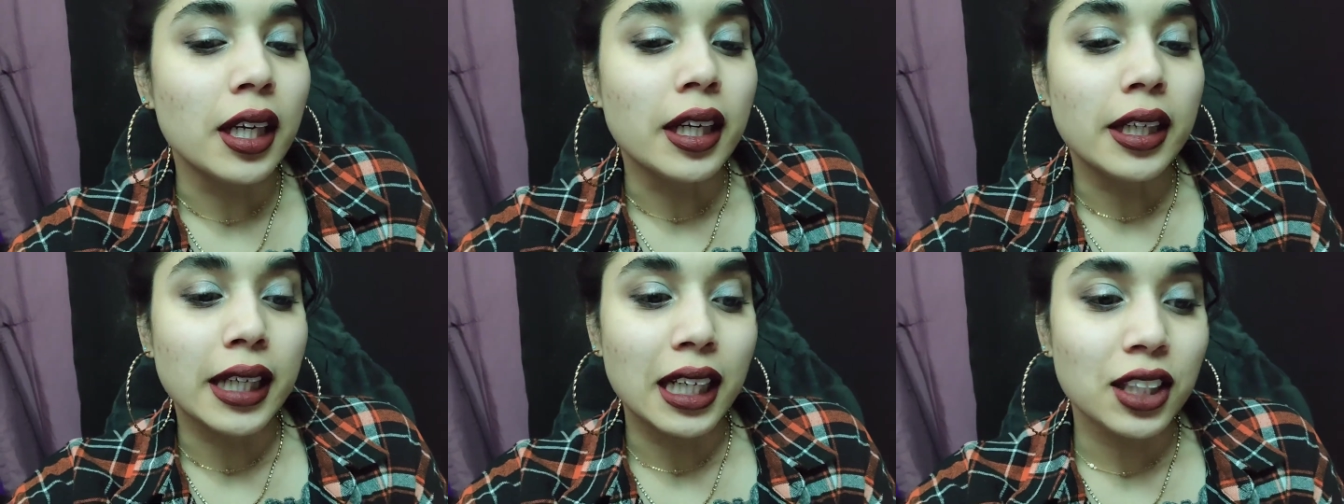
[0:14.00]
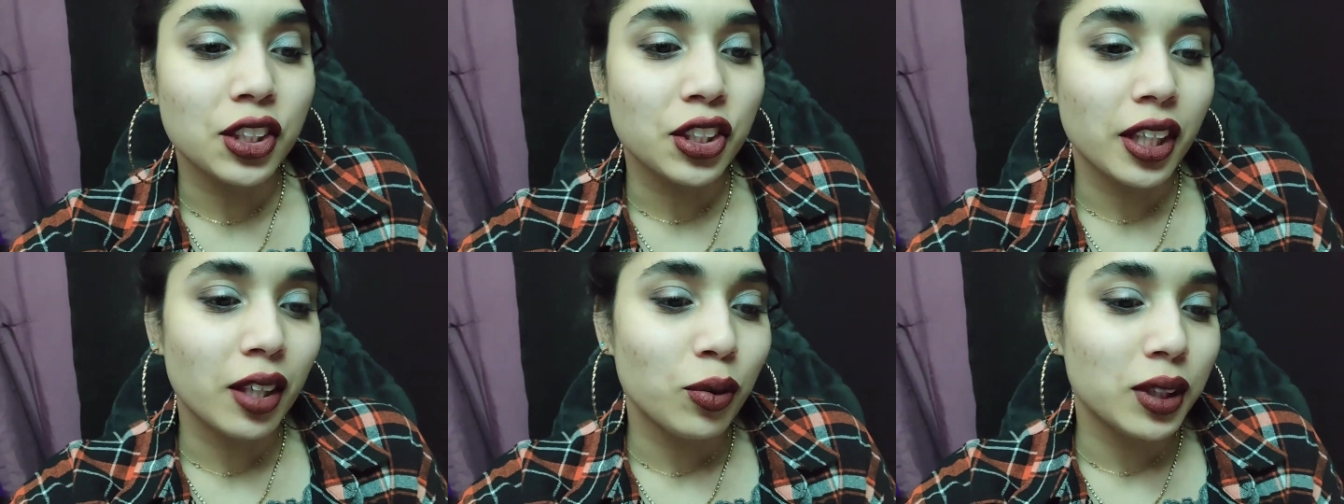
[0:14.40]

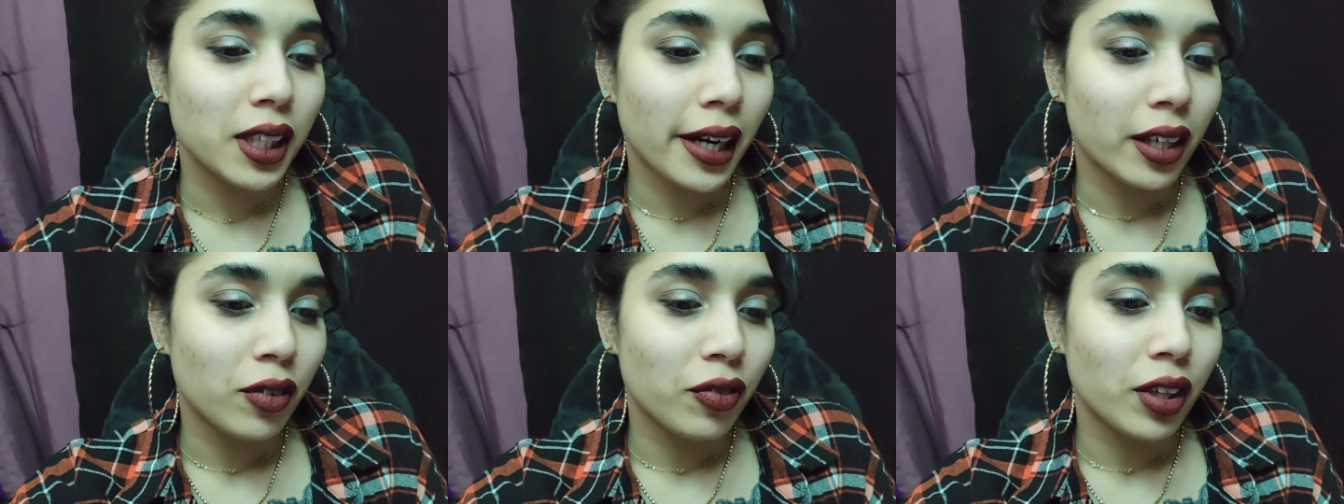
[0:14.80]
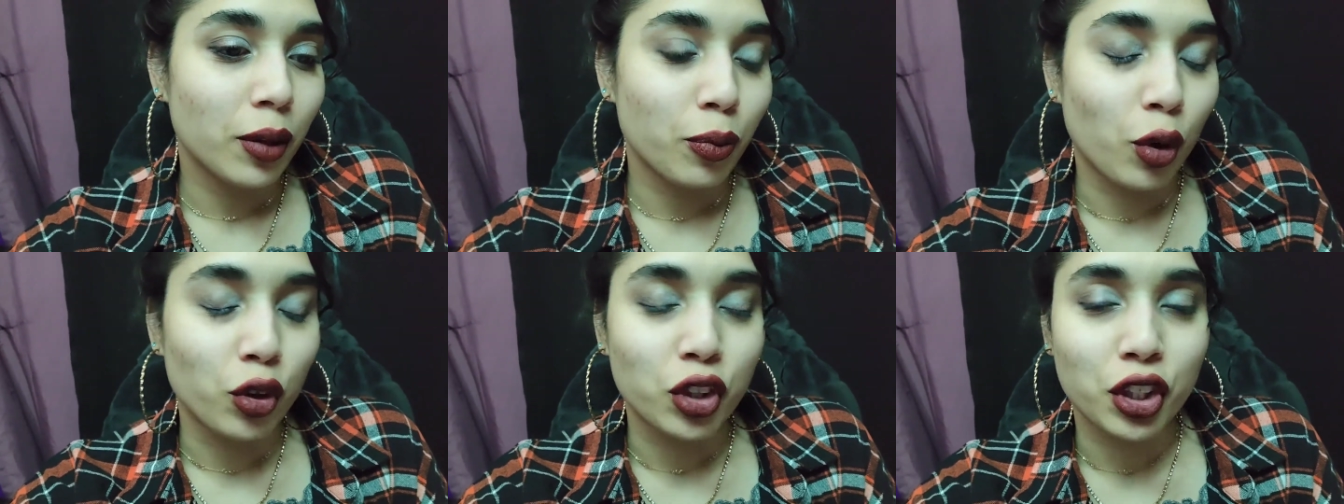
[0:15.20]
yesterday was kind of an
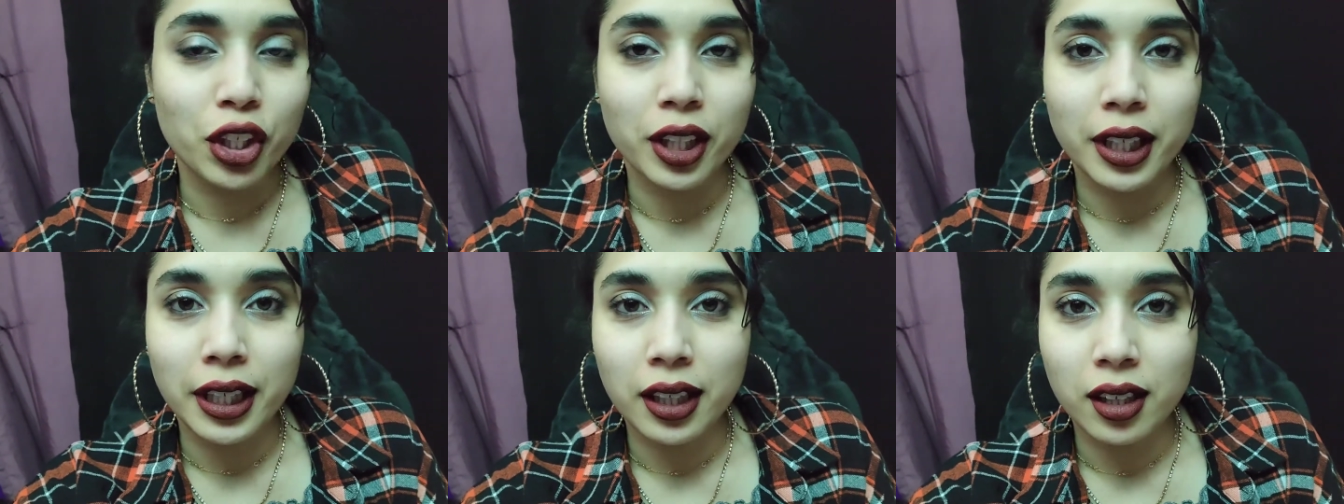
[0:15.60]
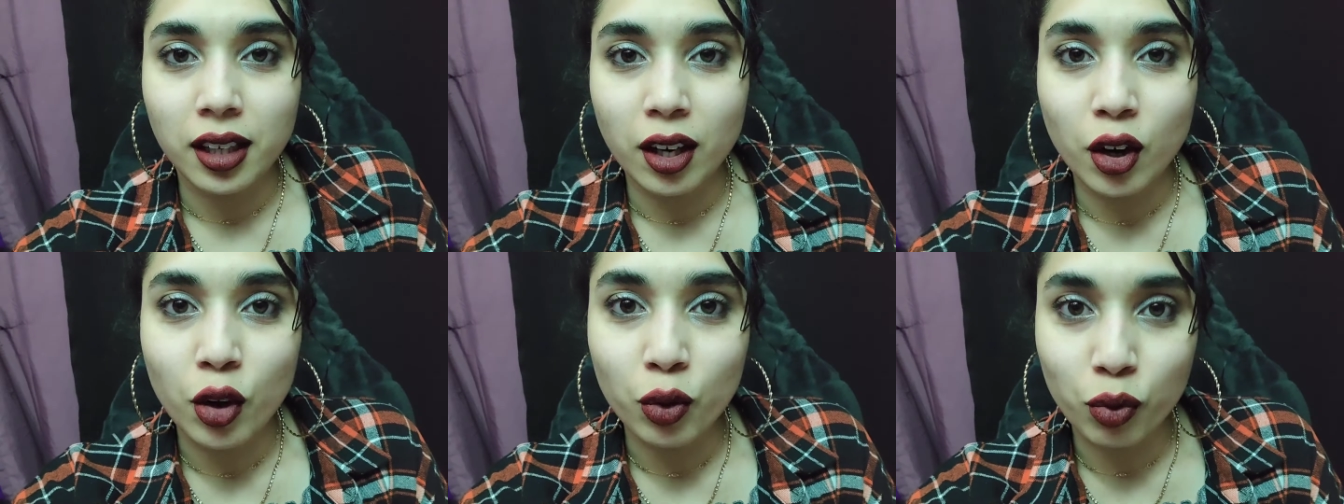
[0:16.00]
emotionally
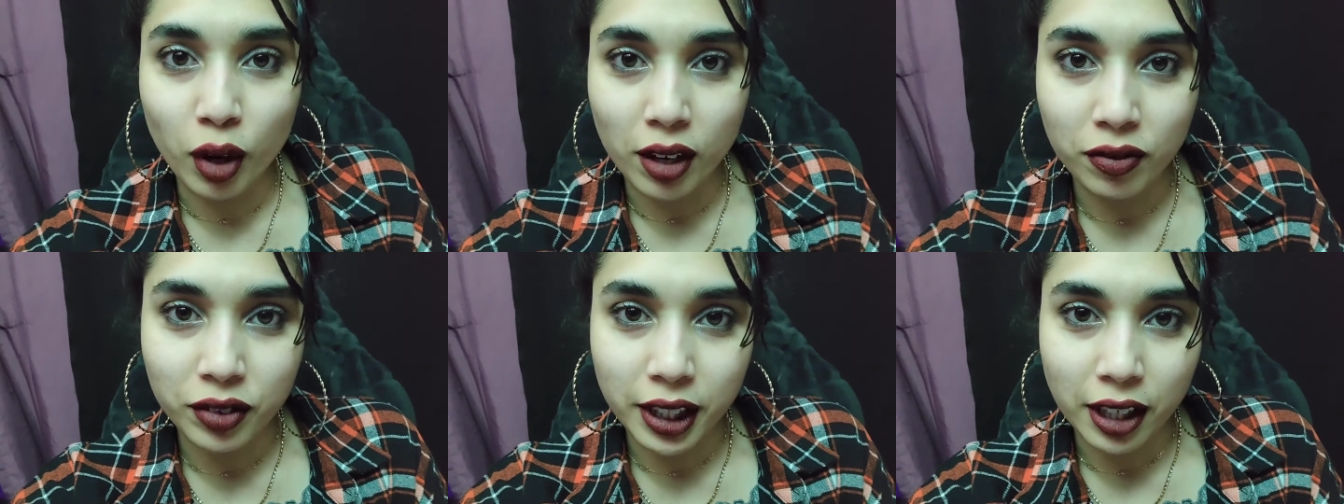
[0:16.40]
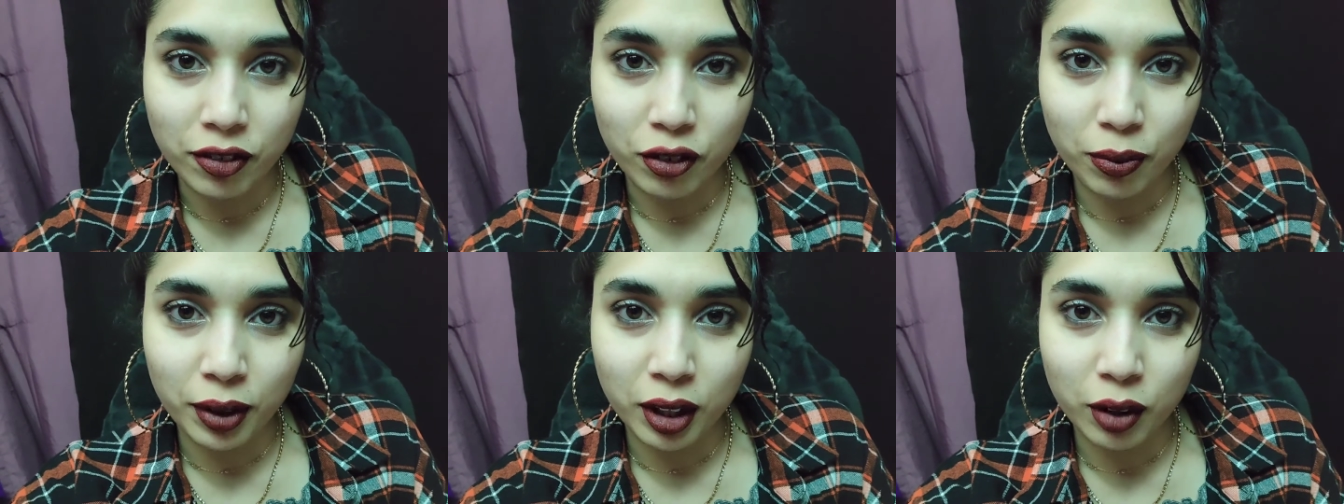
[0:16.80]
rough day
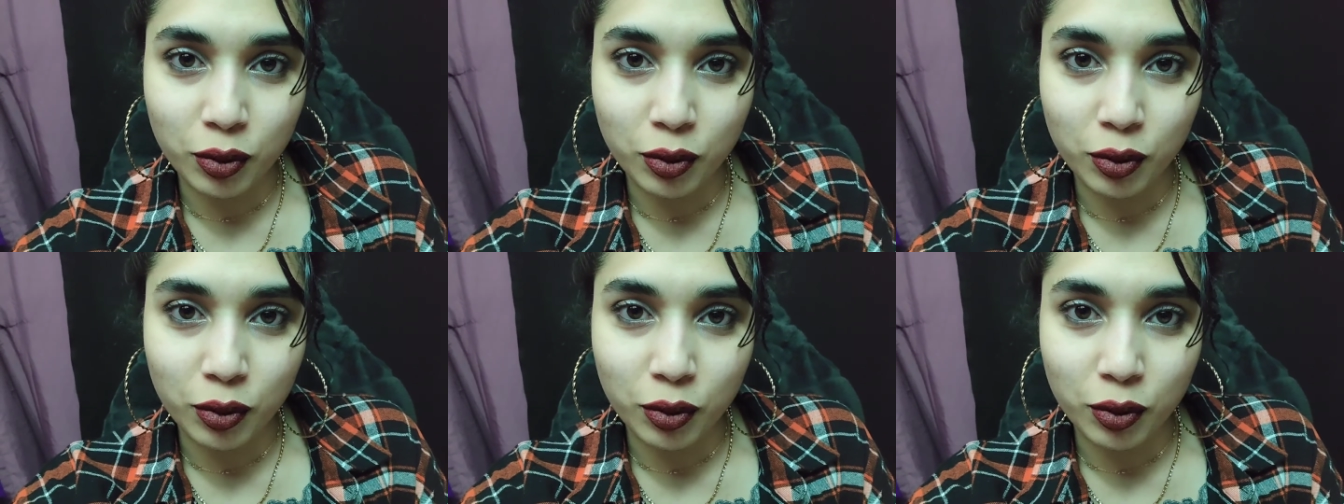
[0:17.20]
for me,